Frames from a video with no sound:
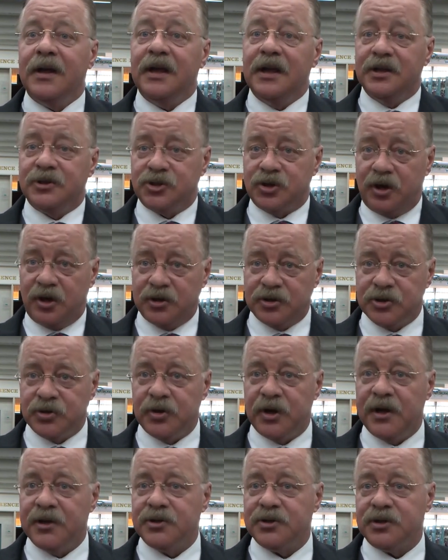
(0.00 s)
It's also
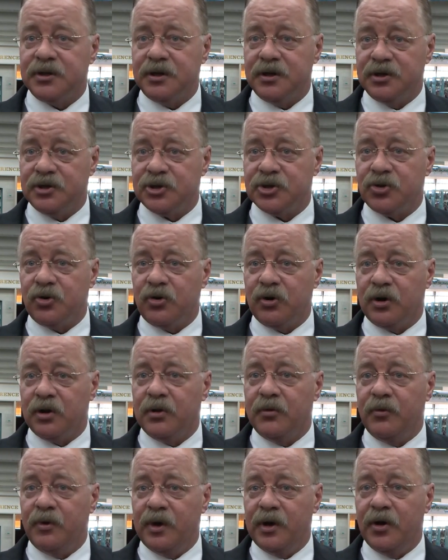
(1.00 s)
nice that
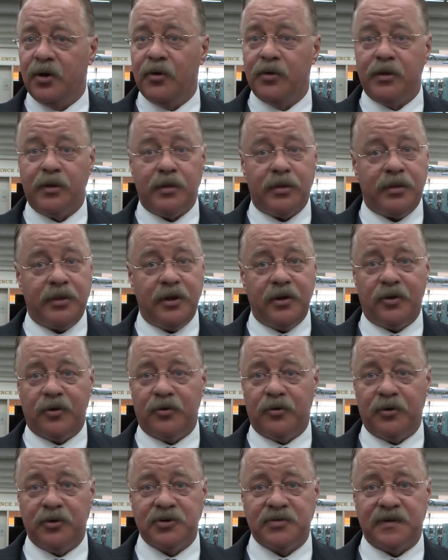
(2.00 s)
historically we know that
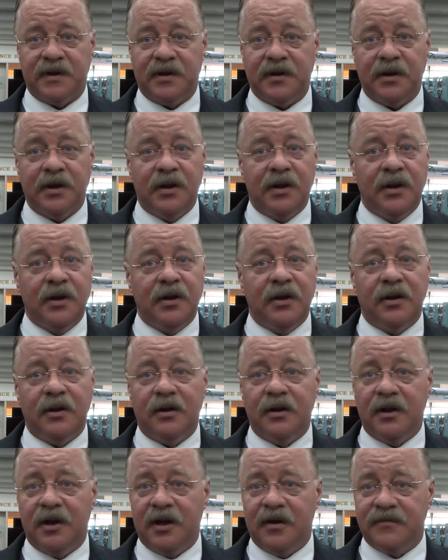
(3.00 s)
Theodore Roosevelt
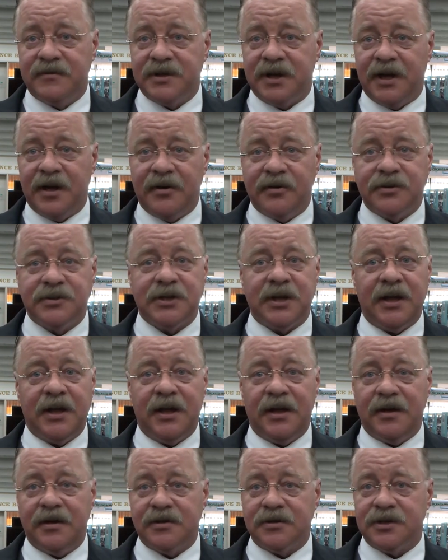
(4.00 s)
loved to
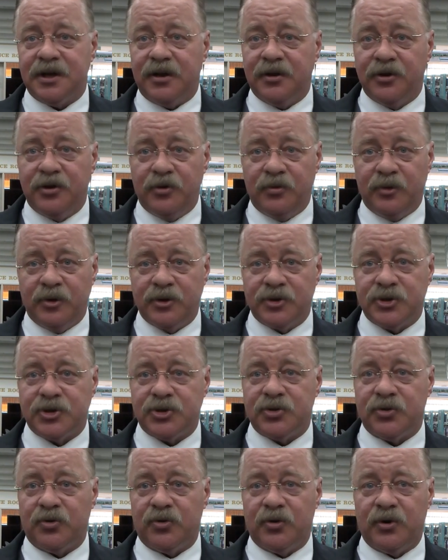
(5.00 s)
entertain and tell humorous
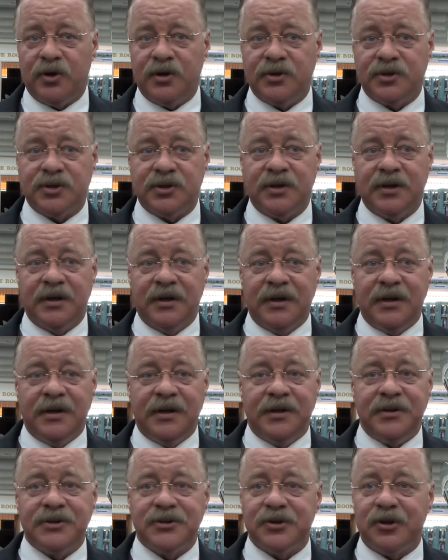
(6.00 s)
stories. And
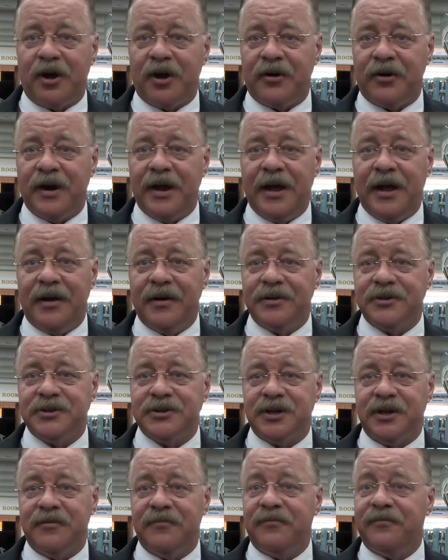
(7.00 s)
his daughter Alice
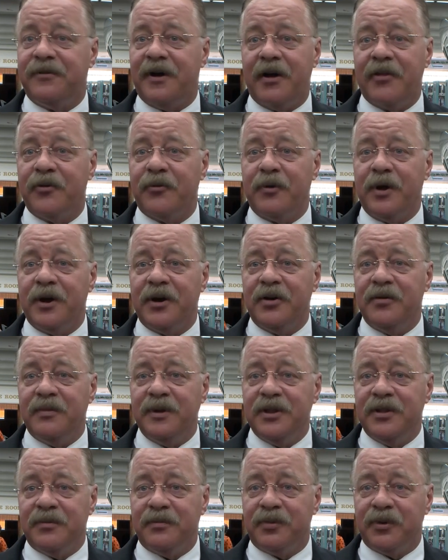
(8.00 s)
said, "Father wanted to
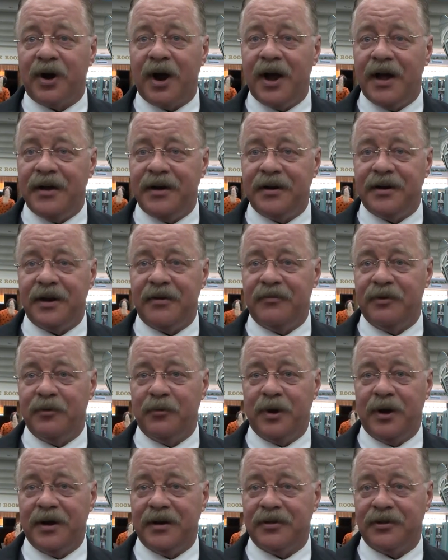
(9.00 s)
be the bride at every
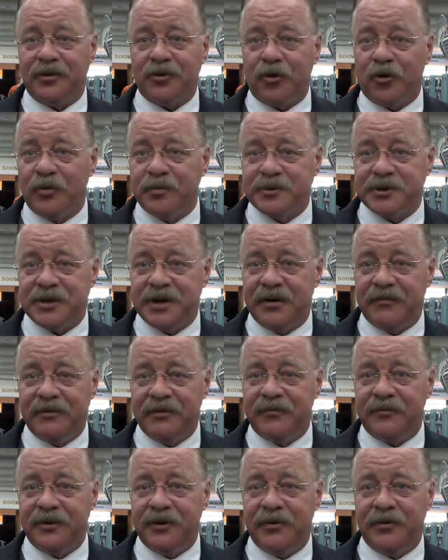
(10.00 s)
wedding, the corpse at
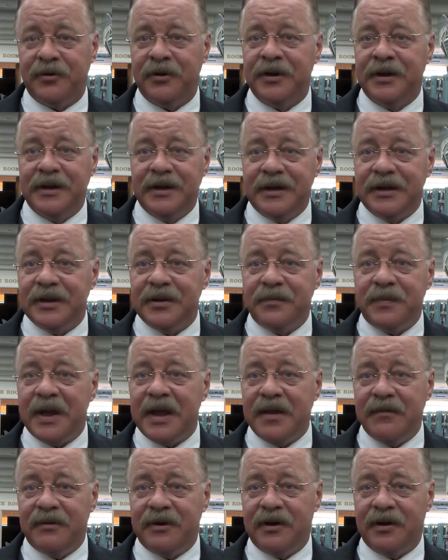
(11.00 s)
every funeral, and the
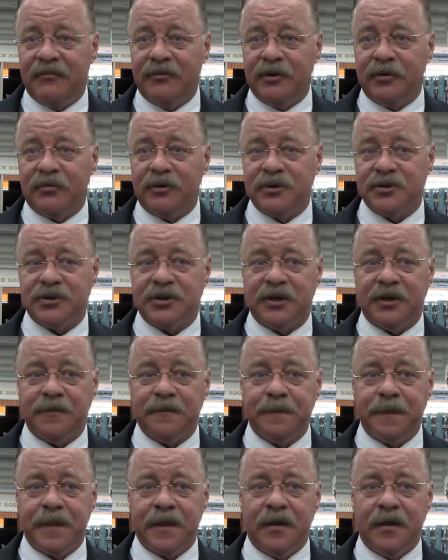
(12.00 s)
baby at every christening."